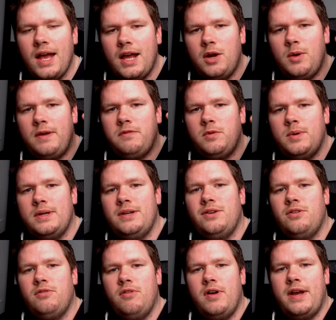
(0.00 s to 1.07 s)
Hello
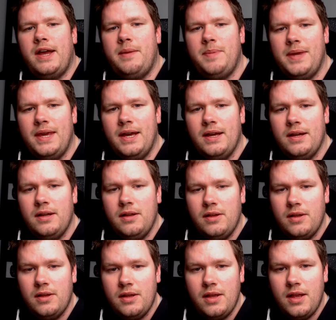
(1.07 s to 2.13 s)
everyone, Rock APR.
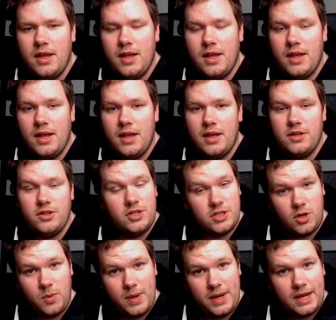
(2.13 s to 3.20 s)

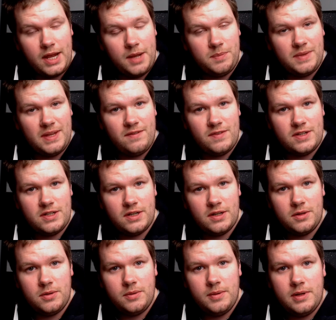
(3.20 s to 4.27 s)
Just a quick update
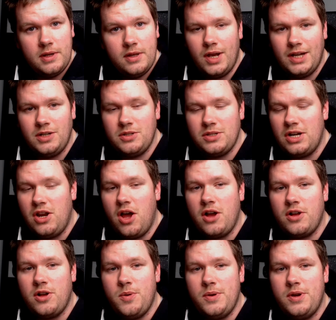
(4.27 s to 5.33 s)
video. I know there's a
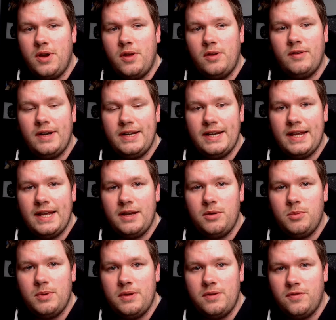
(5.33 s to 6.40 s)
lot going on right now
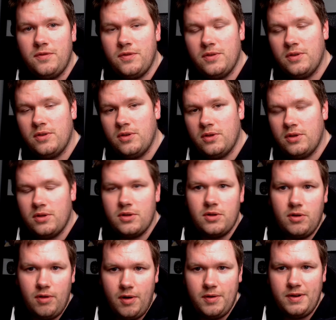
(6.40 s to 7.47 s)
with
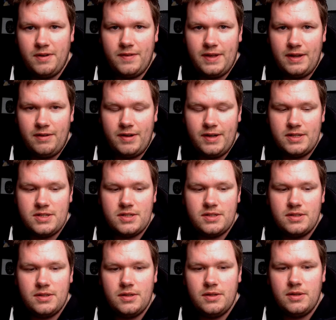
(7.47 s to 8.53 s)

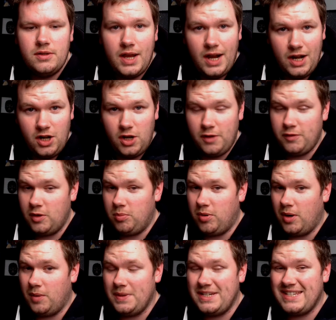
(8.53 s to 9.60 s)
coronavirus. A lot of you are
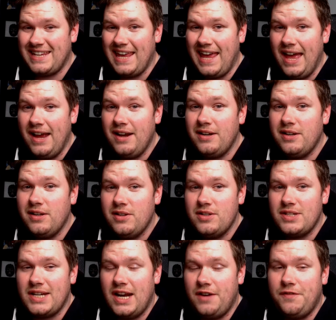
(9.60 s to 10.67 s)
probably scared
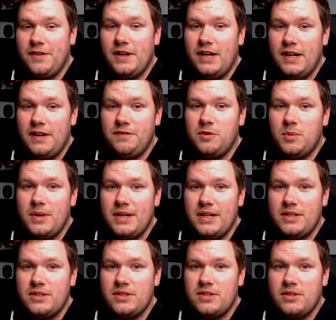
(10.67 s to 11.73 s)
for your loved
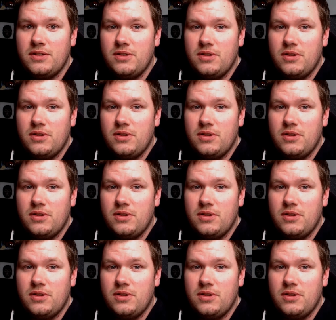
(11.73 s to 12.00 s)
ones.